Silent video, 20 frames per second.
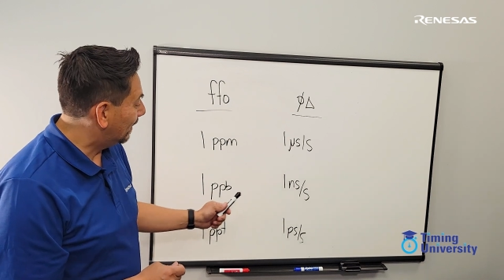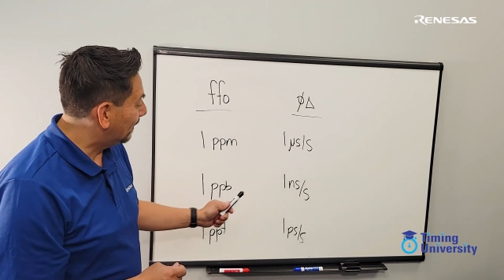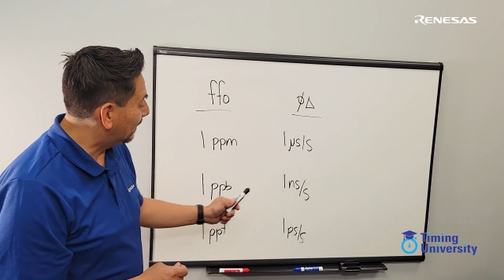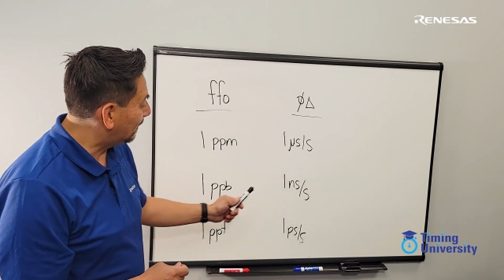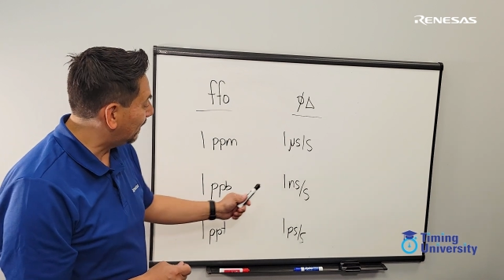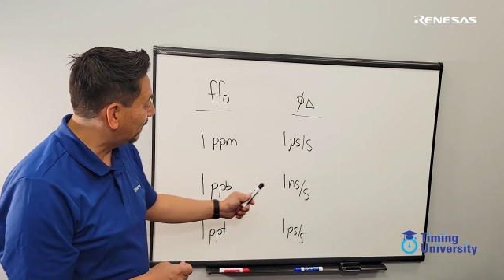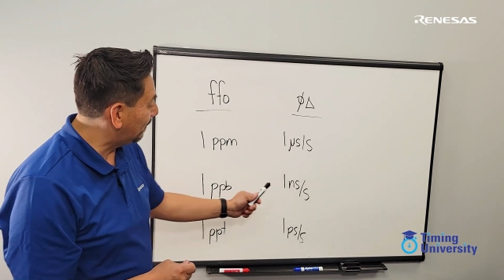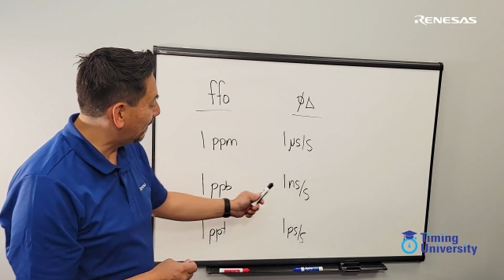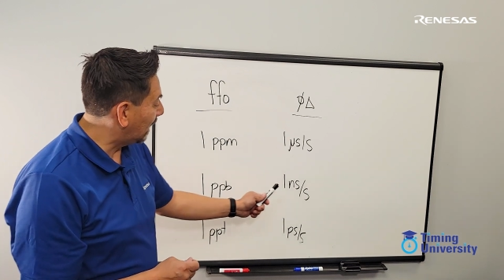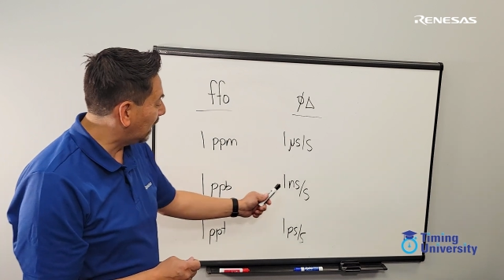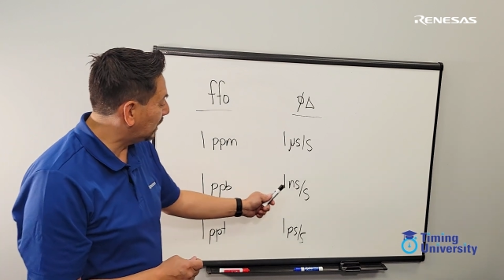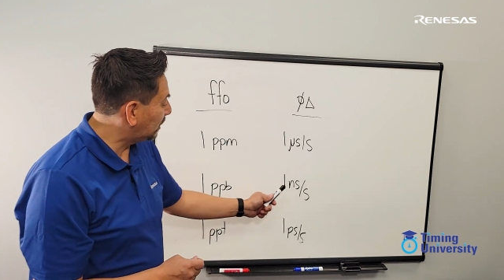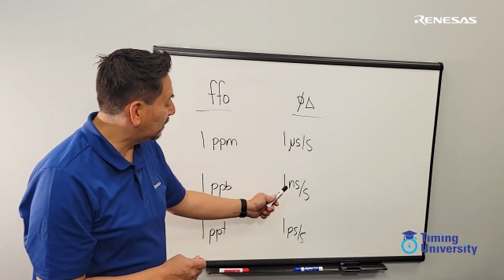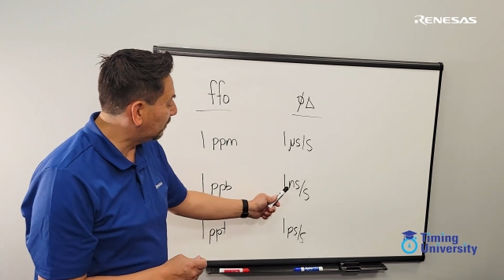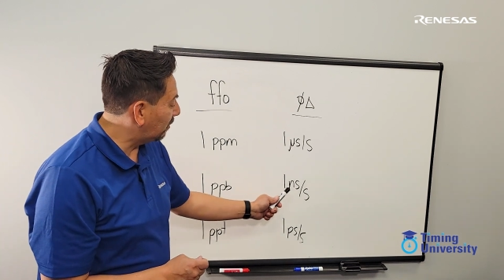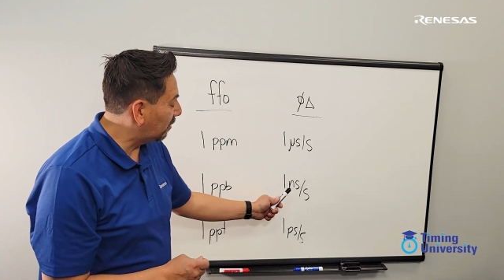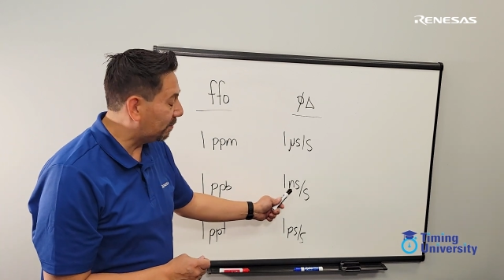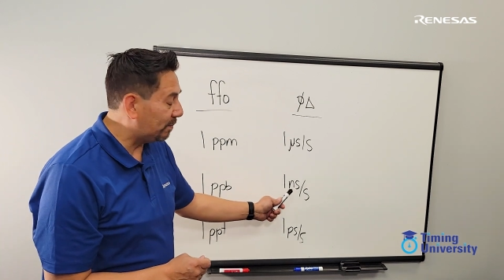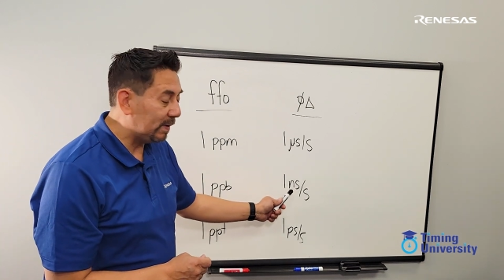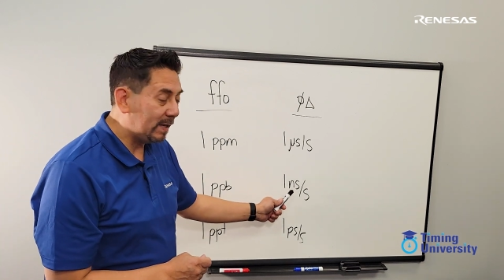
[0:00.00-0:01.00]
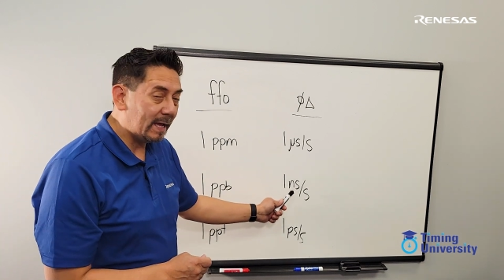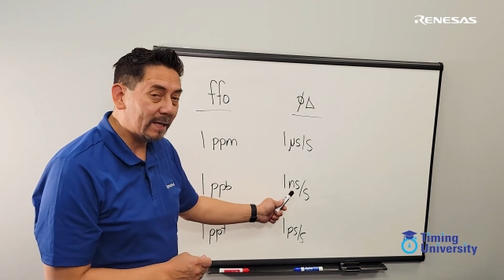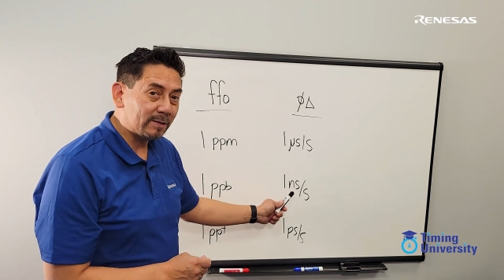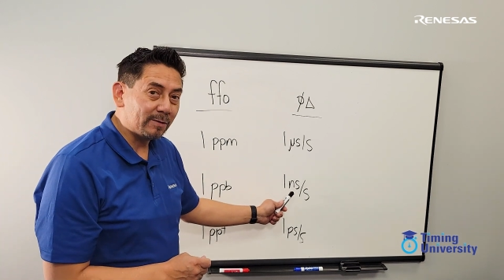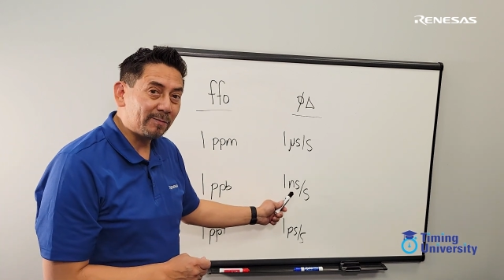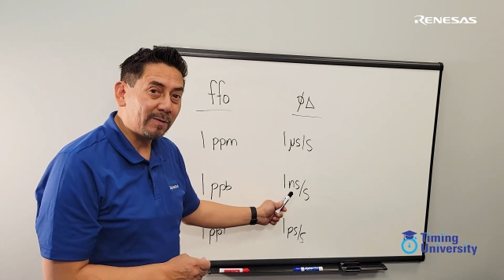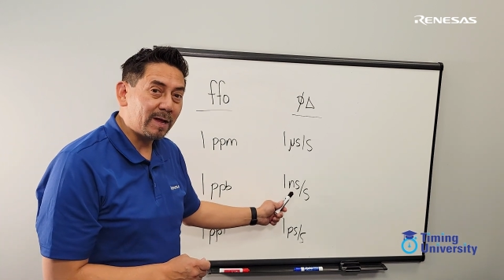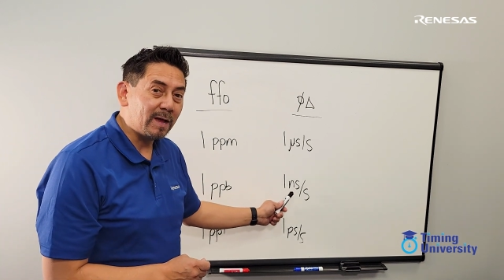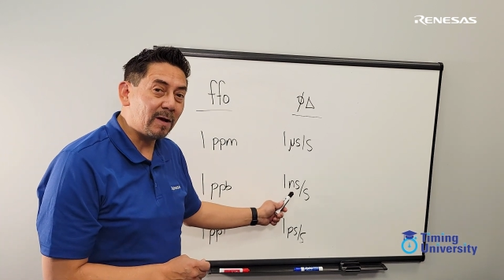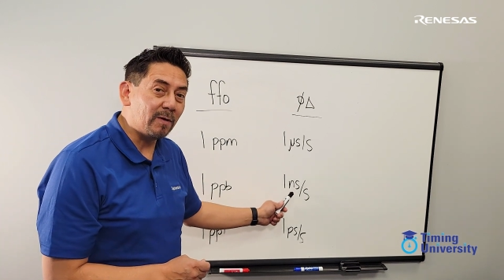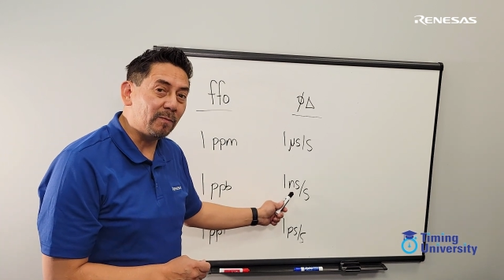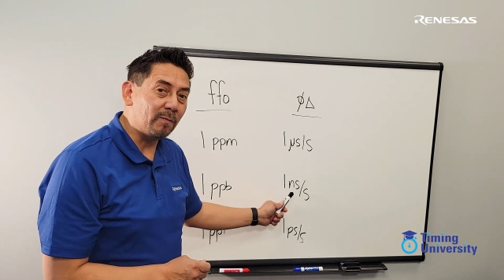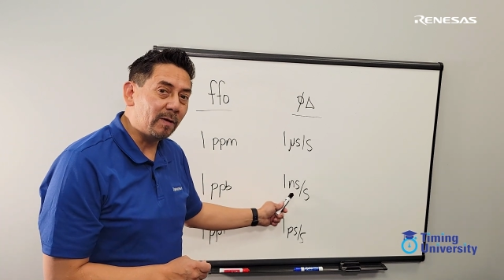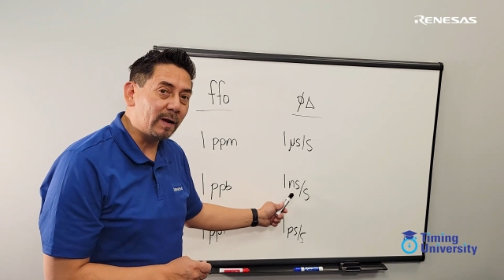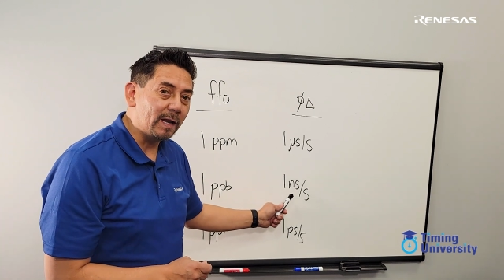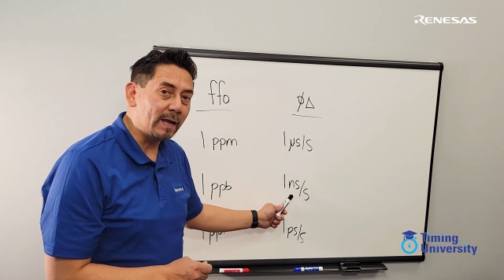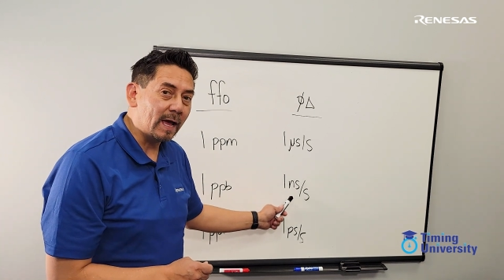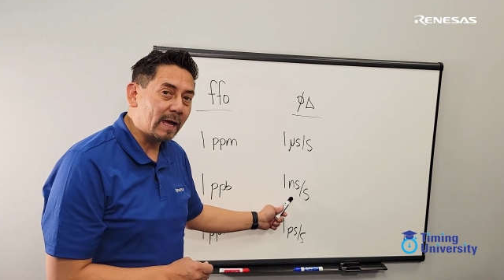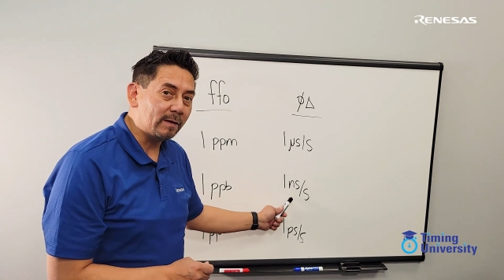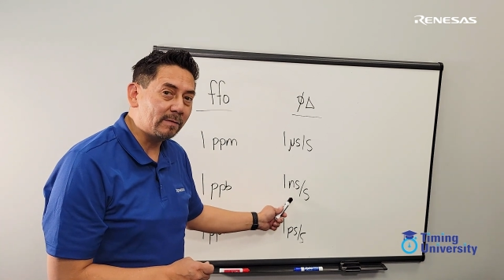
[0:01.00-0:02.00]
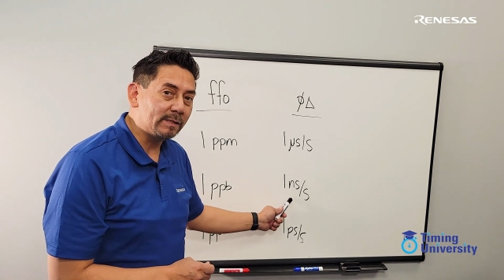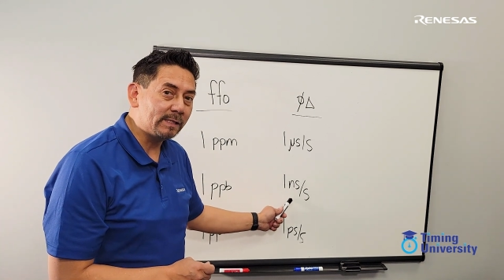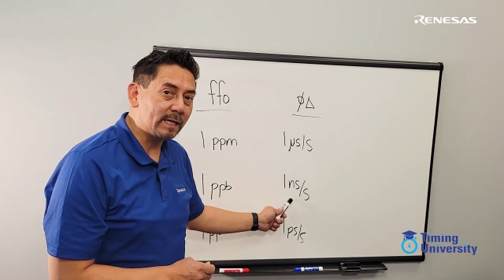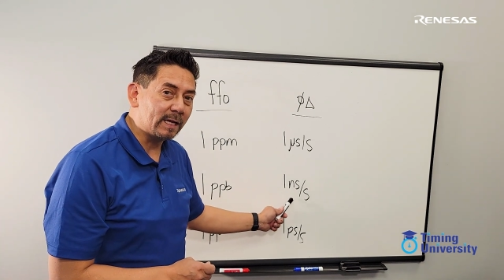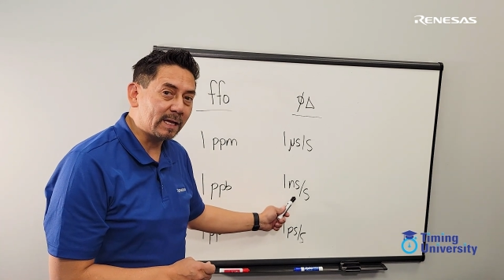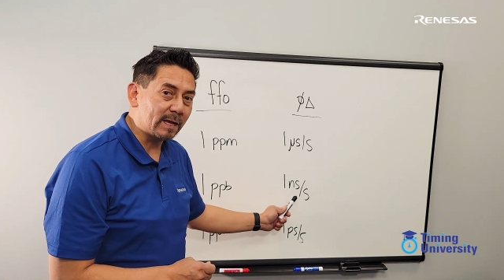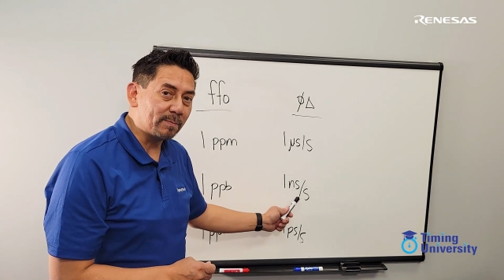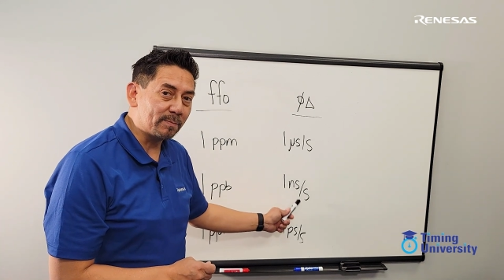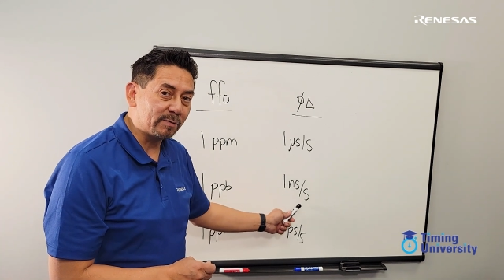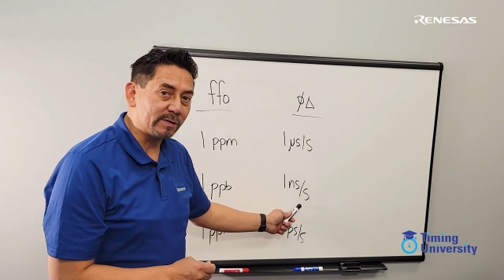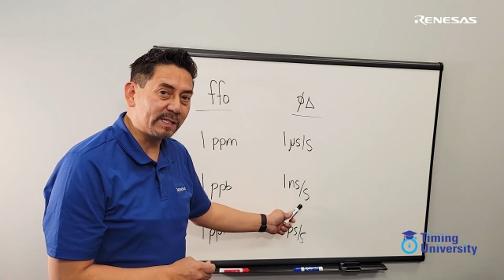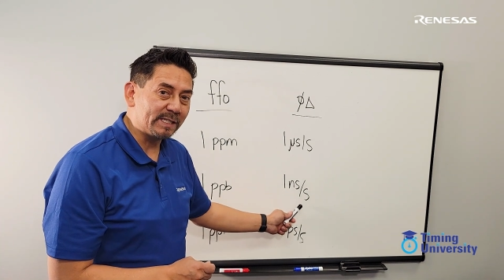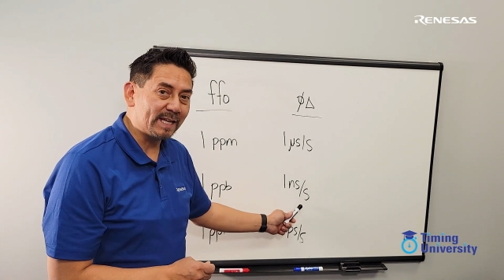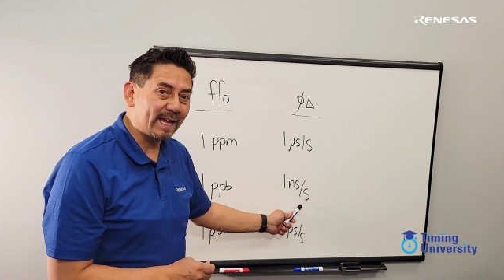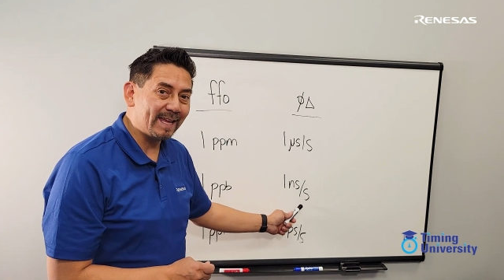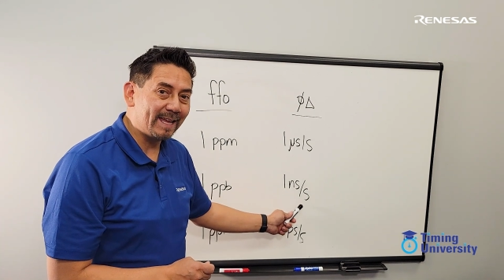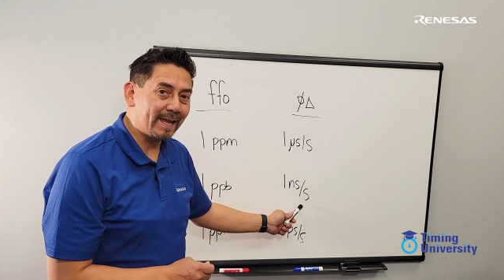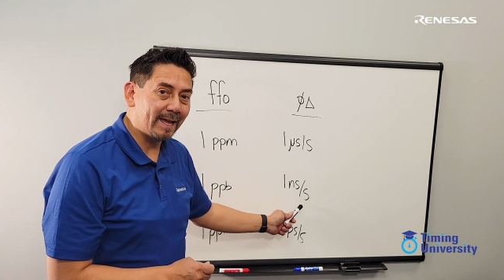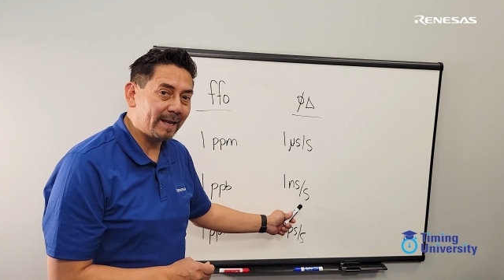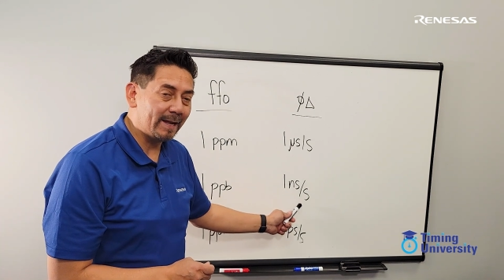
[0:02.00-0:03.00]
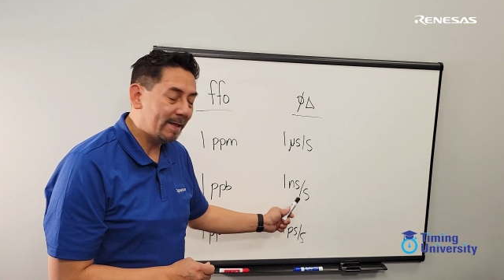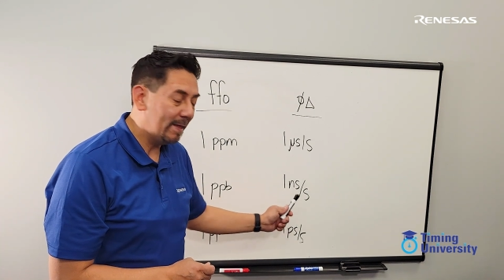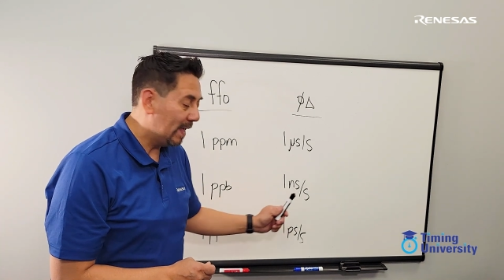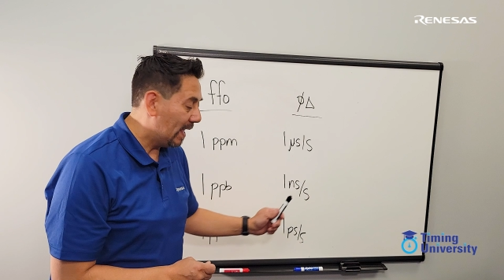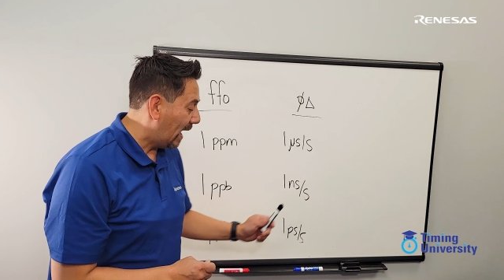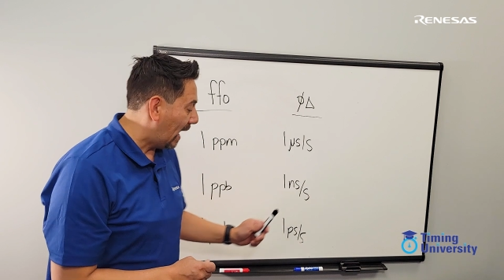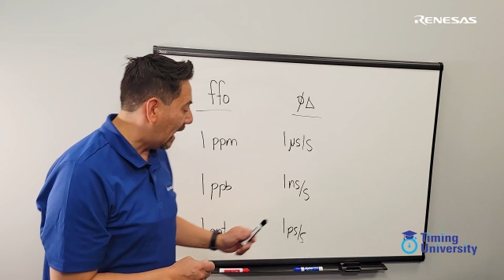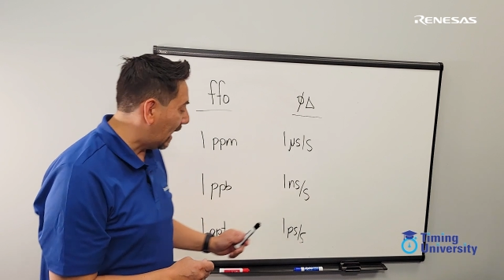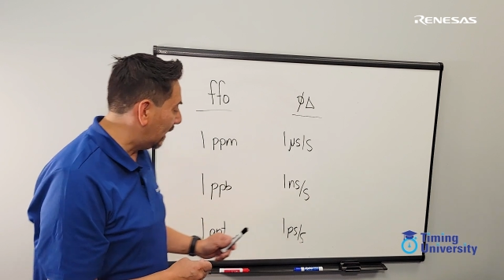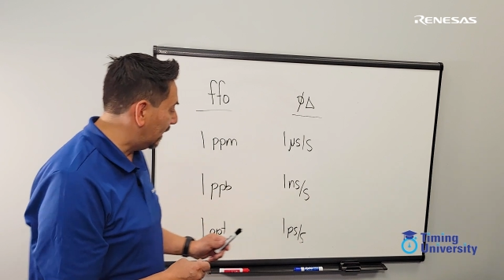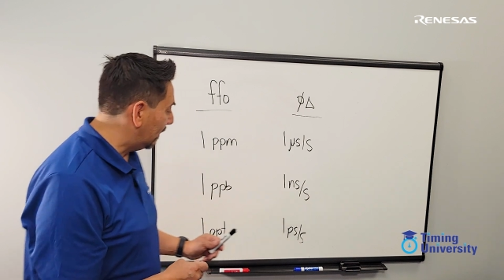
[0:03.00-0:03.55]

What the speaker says: the deviation will be at the rate of 1 nanosecond per second. And